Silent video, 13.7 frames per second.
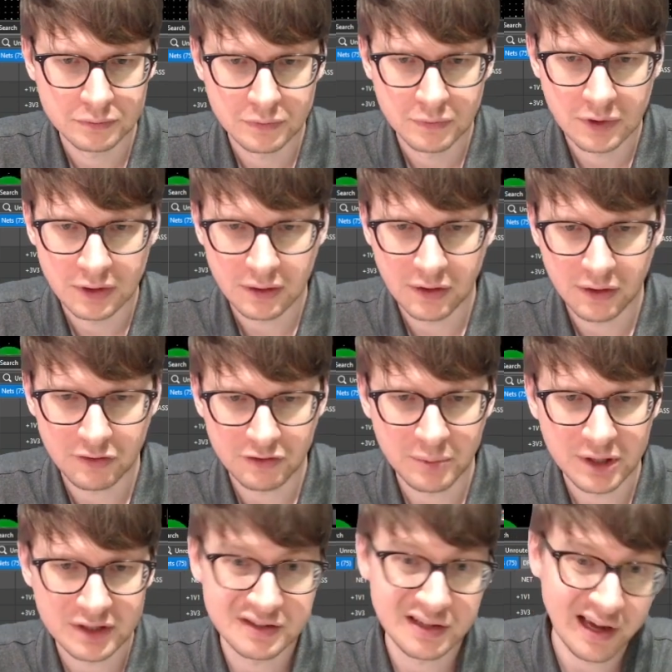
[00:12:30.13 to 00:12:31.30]
They don't have to be
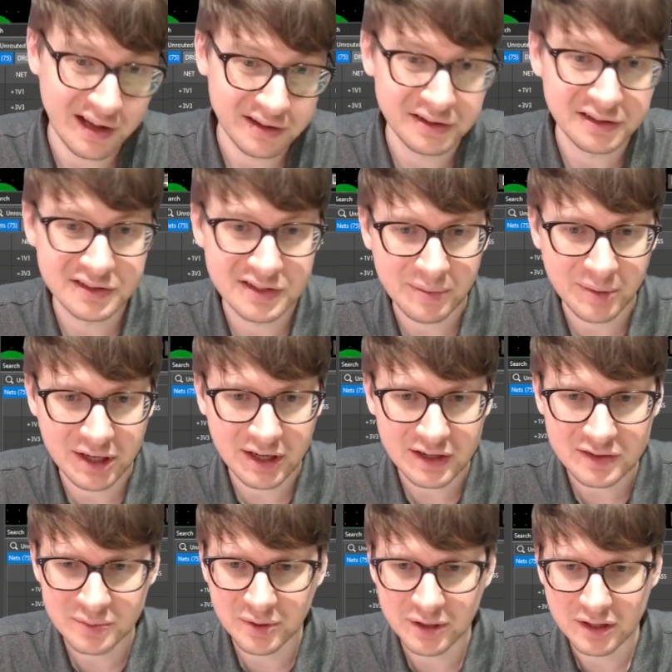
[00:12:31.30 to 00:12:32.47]
exactly the same, I guess,
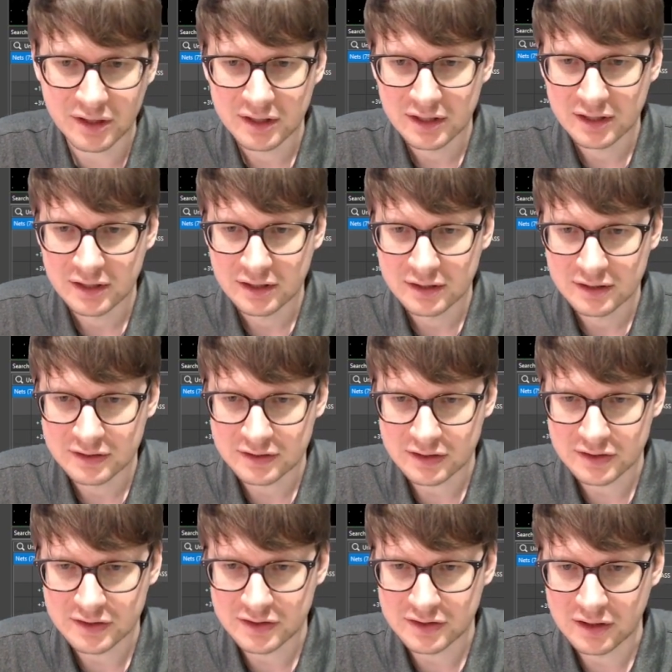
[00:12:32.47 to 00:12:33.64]
but as long as
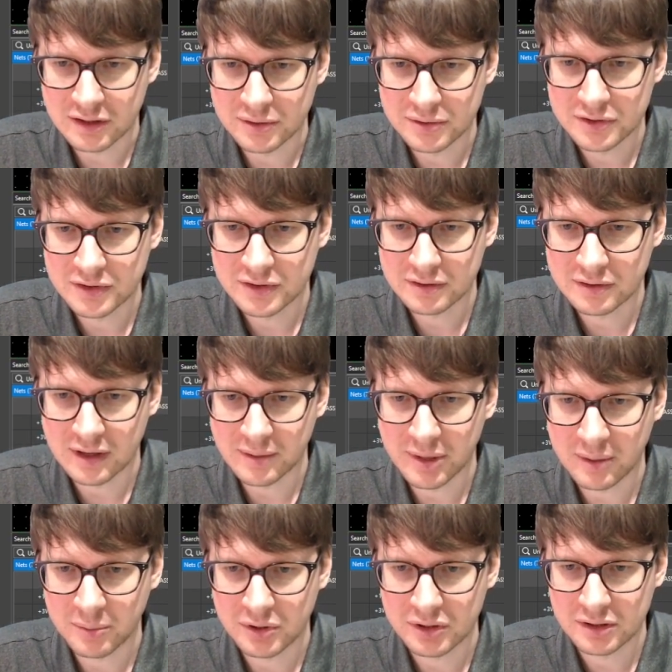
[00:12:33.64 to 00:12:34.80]
it's close, I'm happy.